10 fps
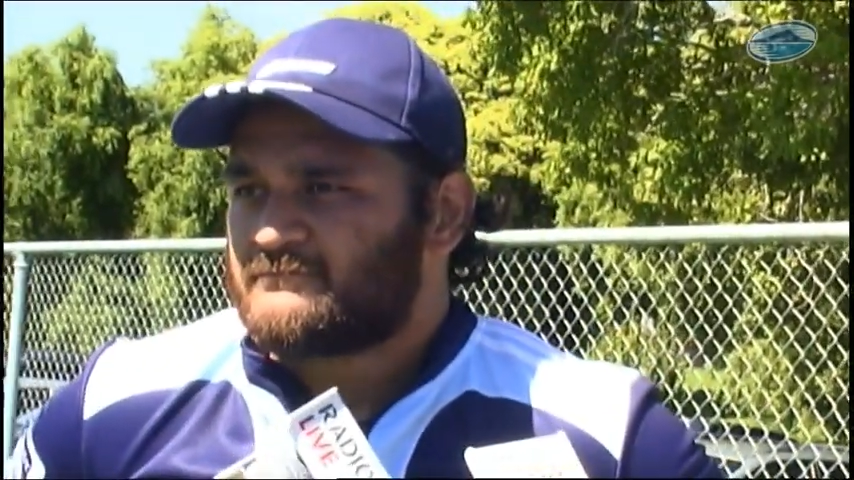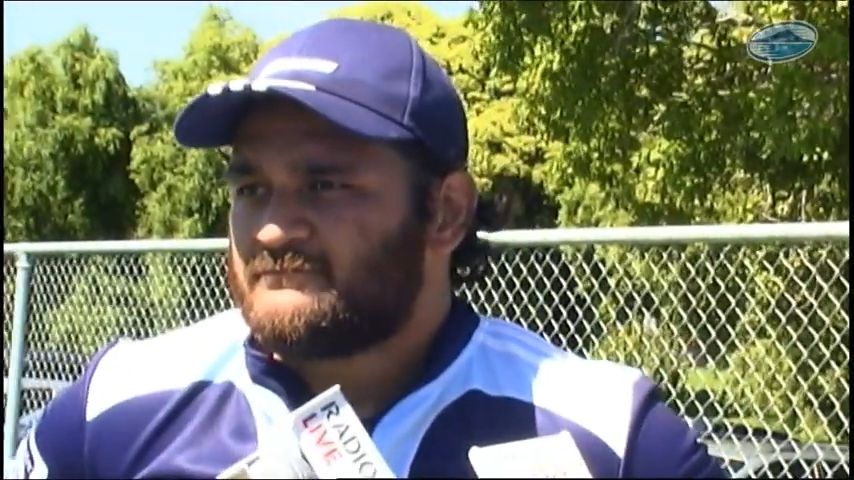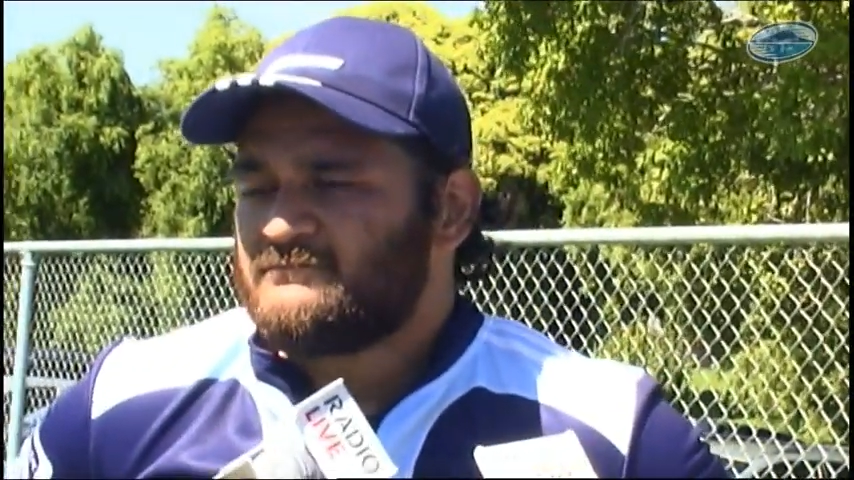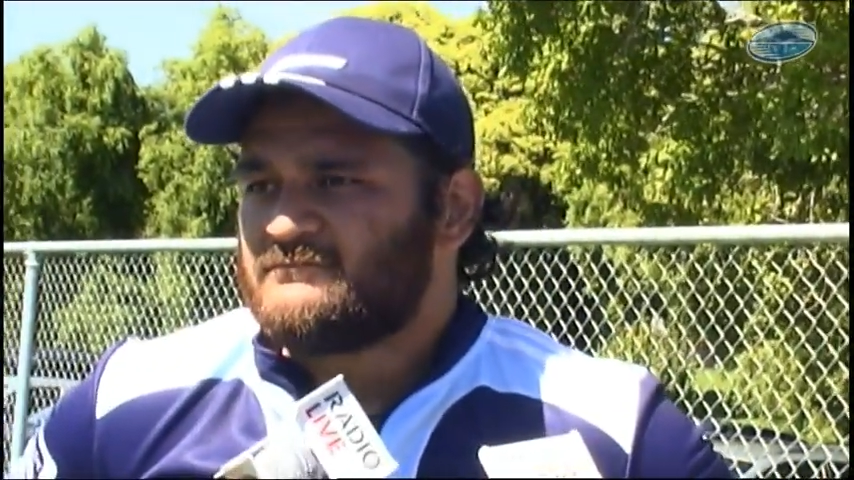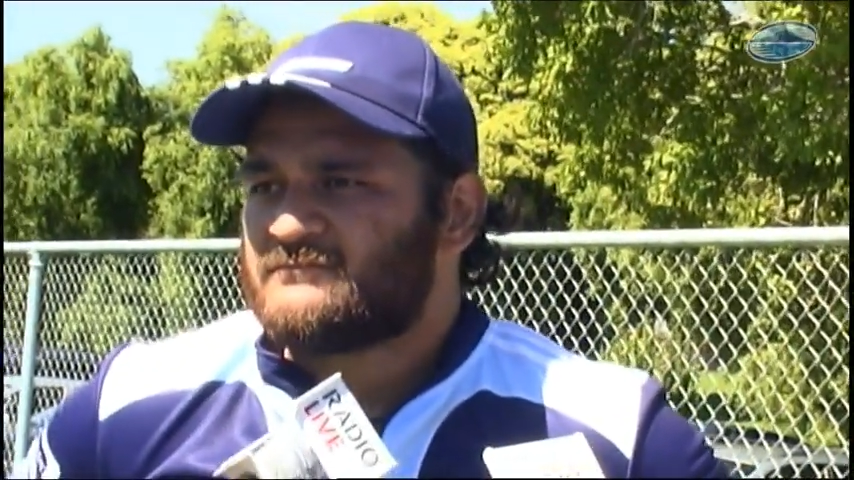
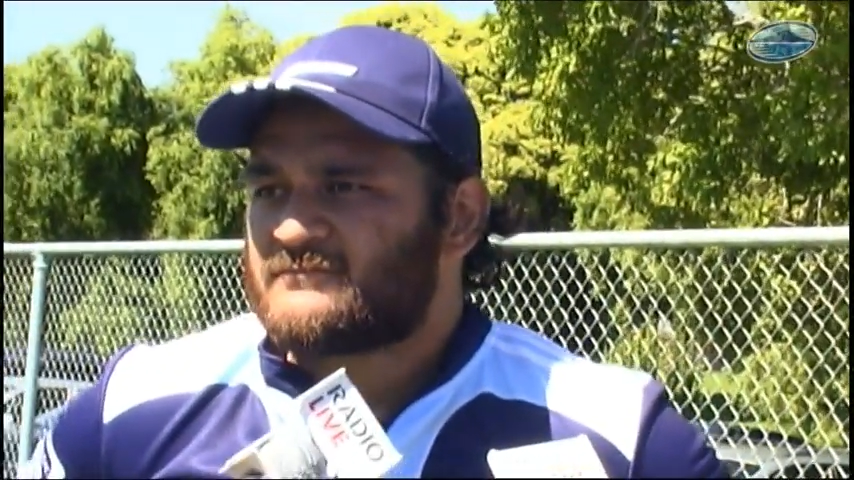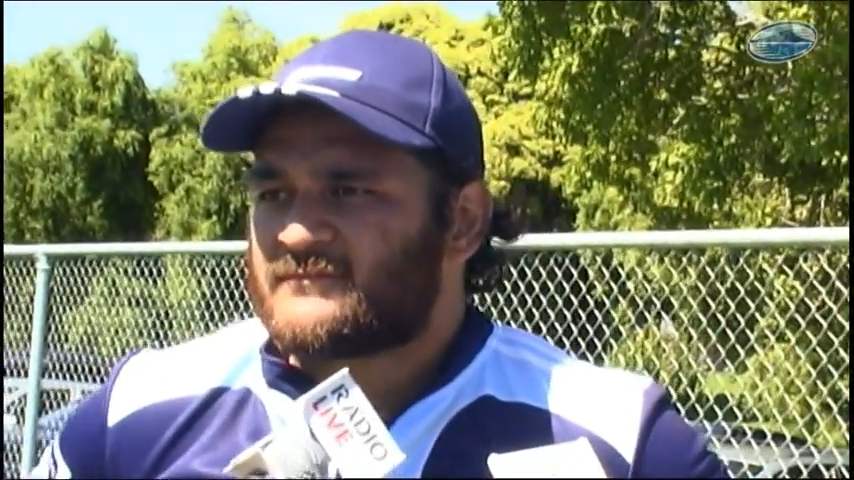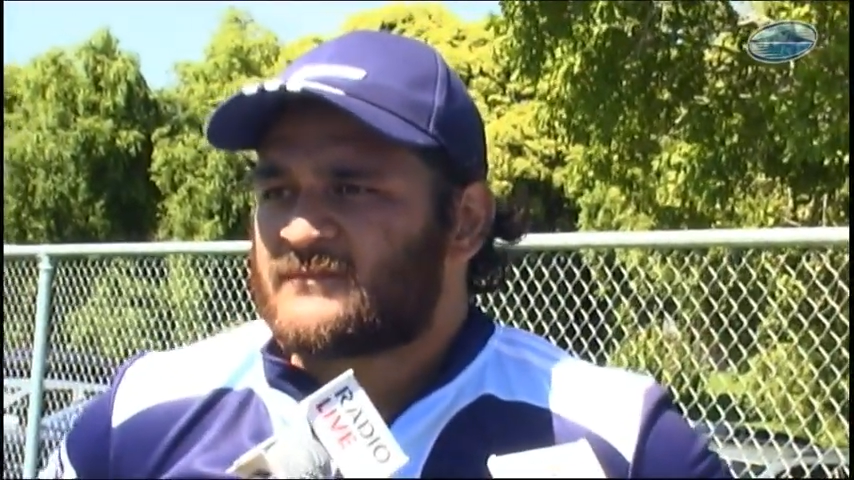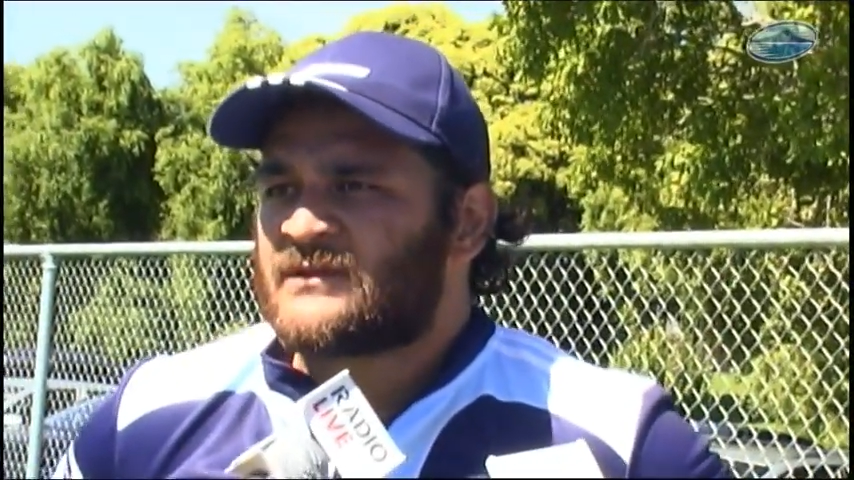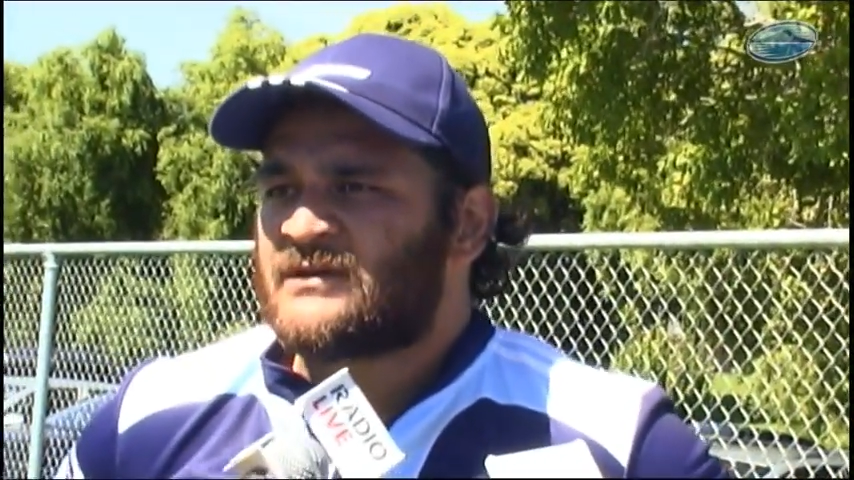second warm-up
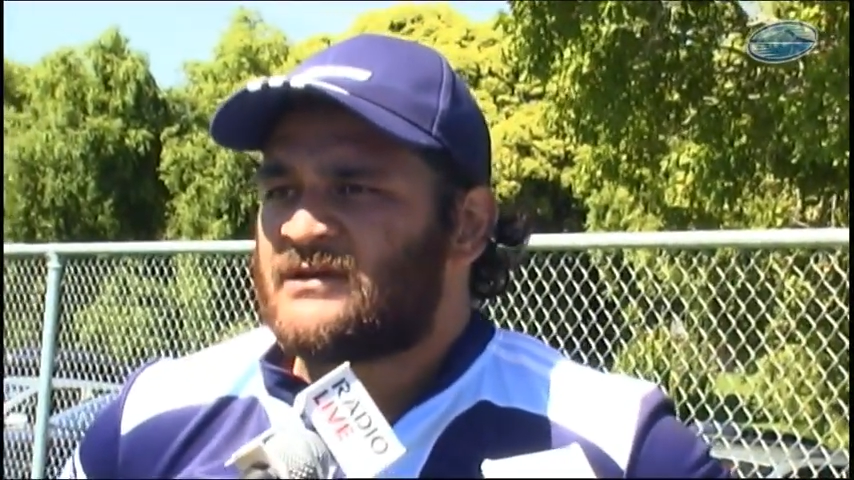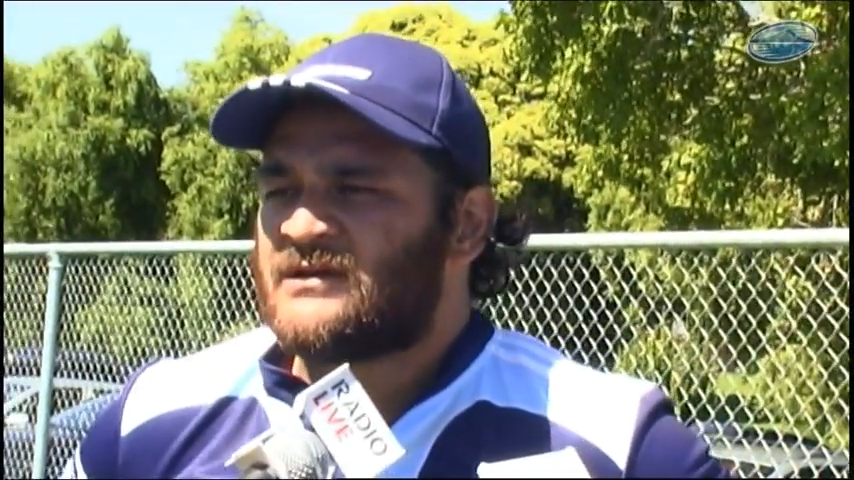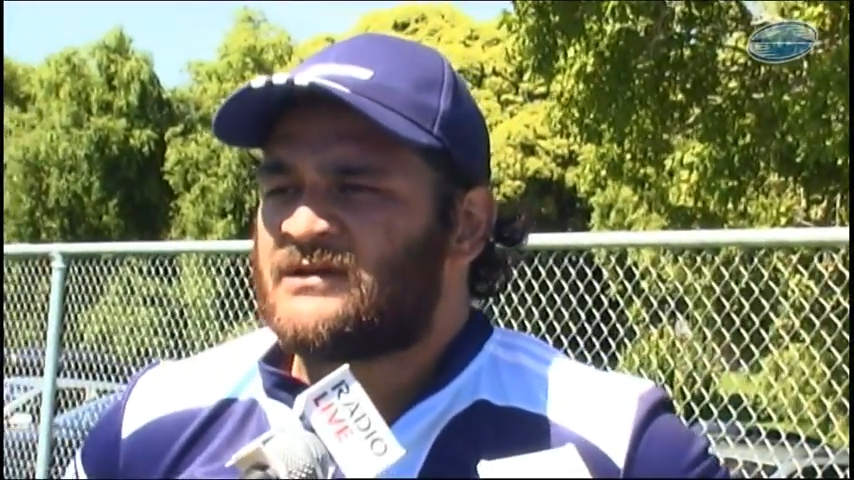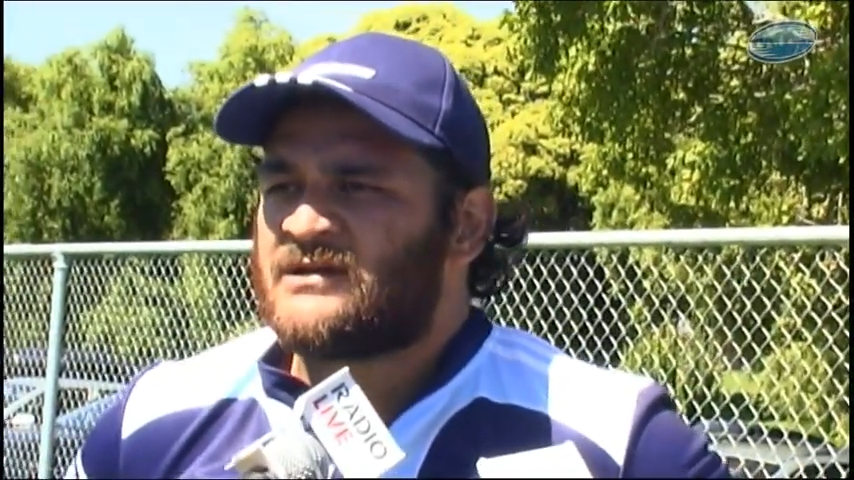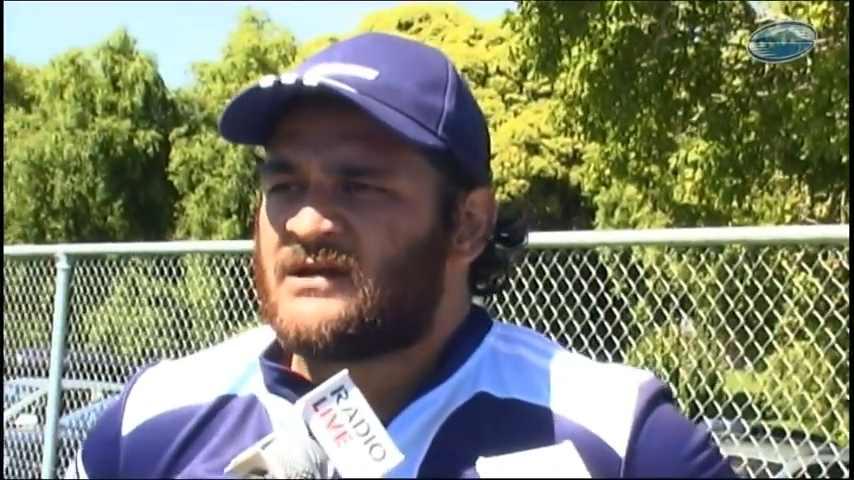game, or
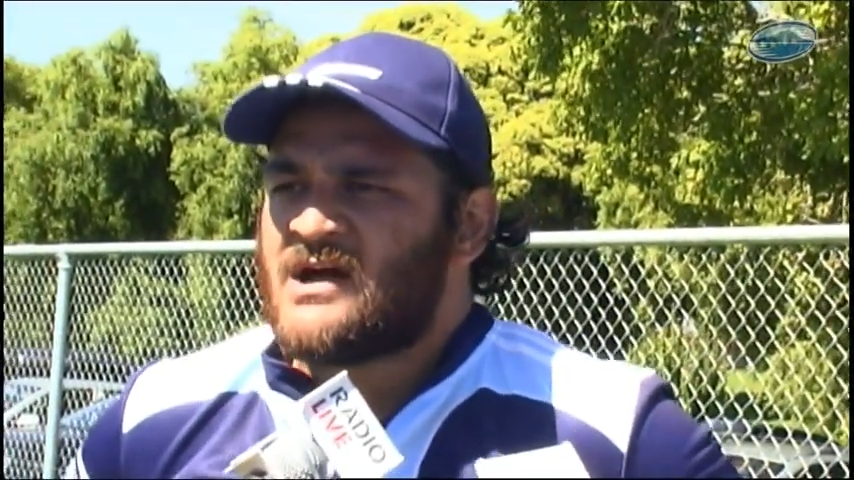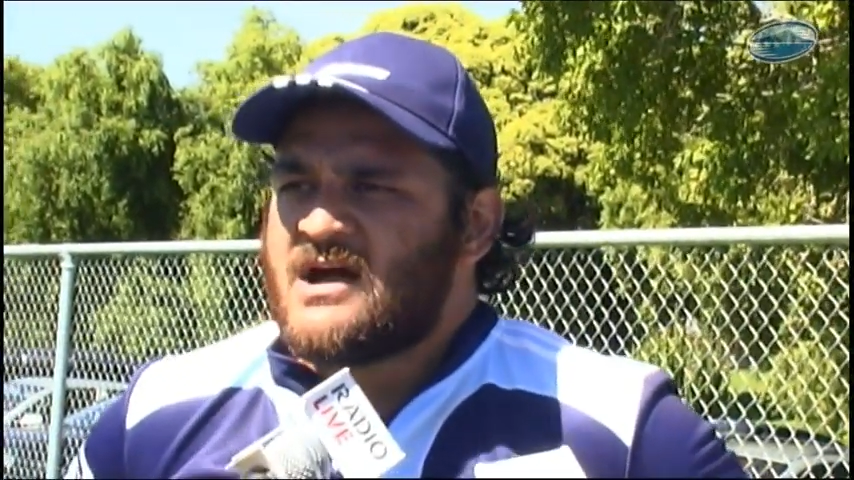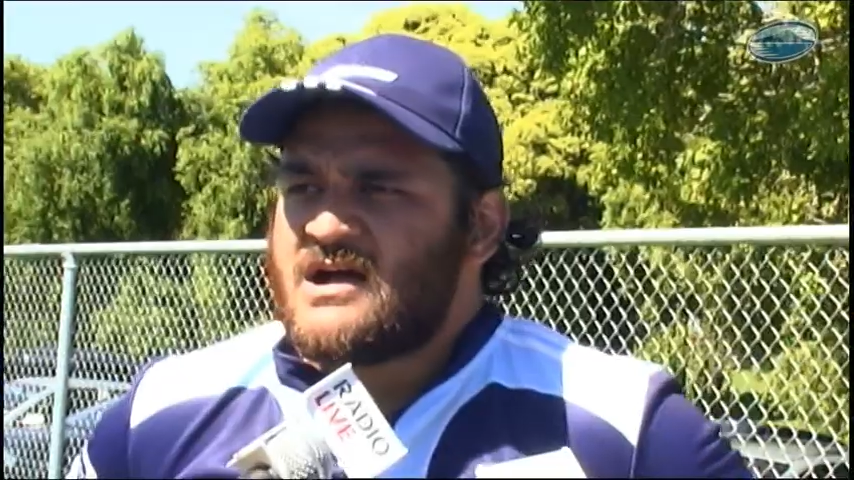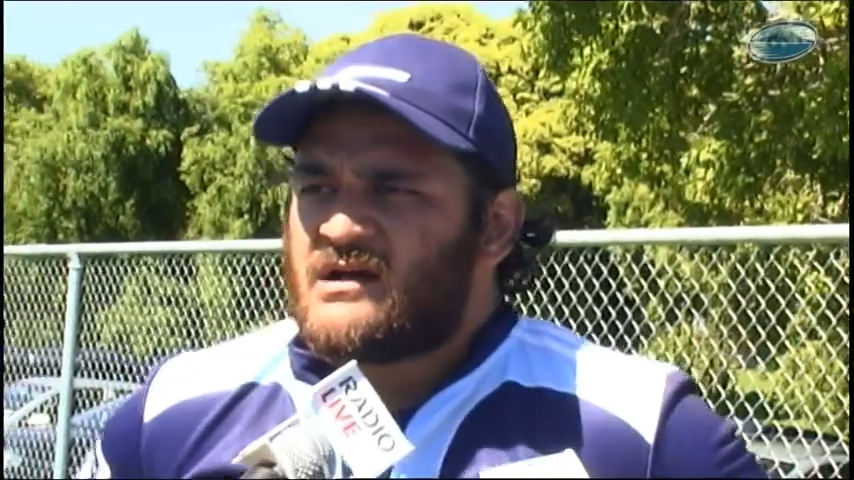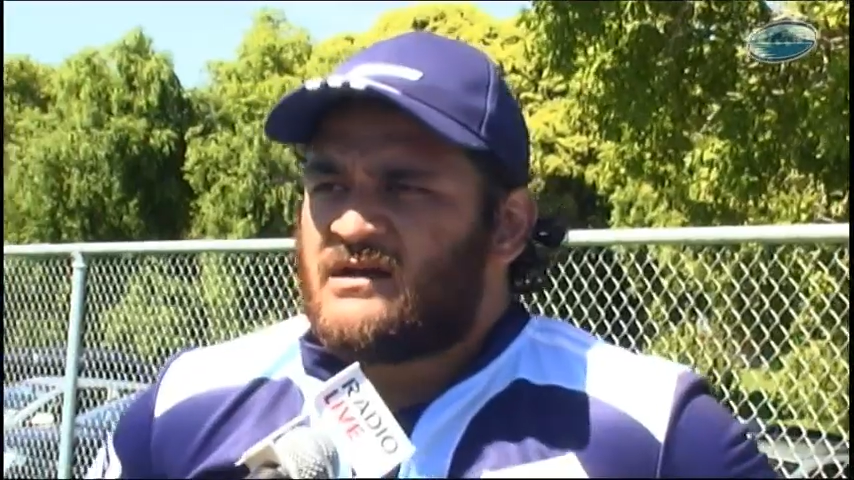
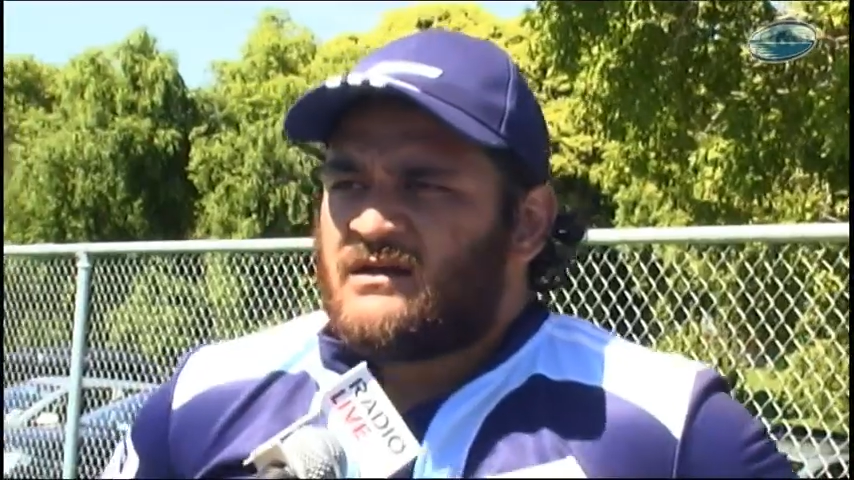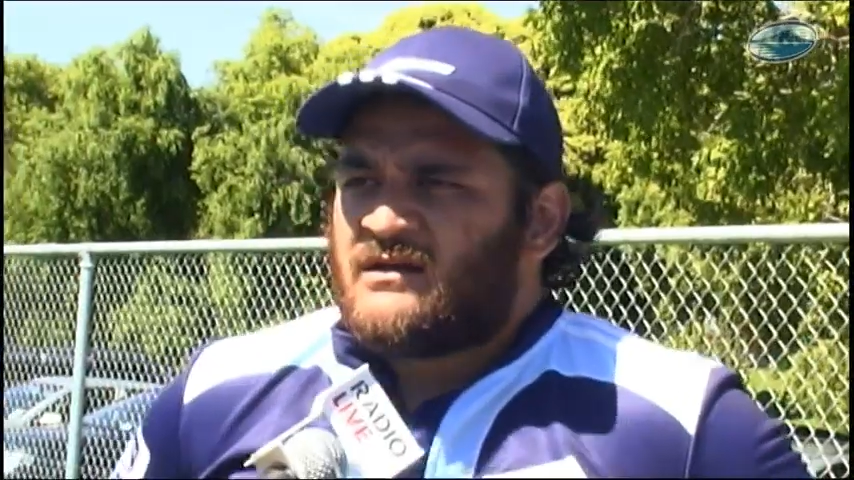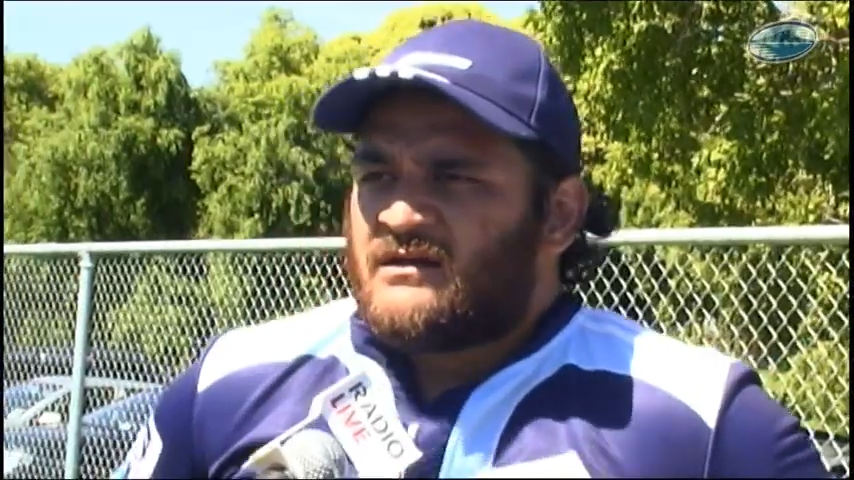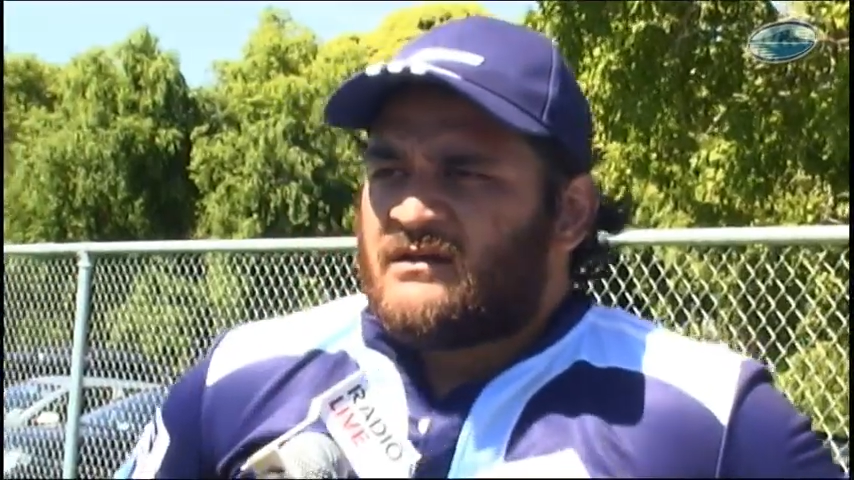later than that?